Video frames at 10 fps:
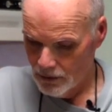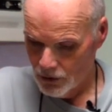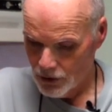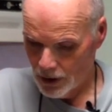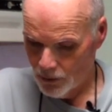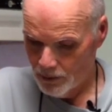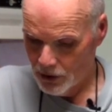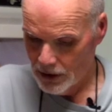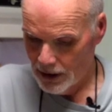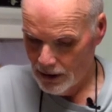So we
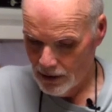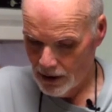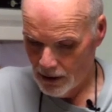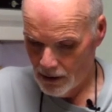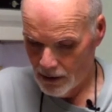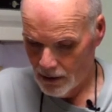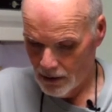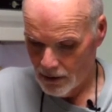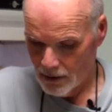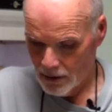put that in there.
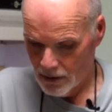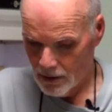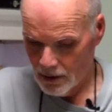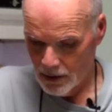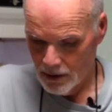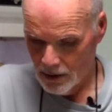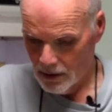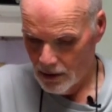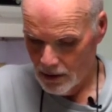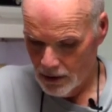
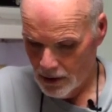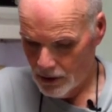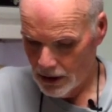You know,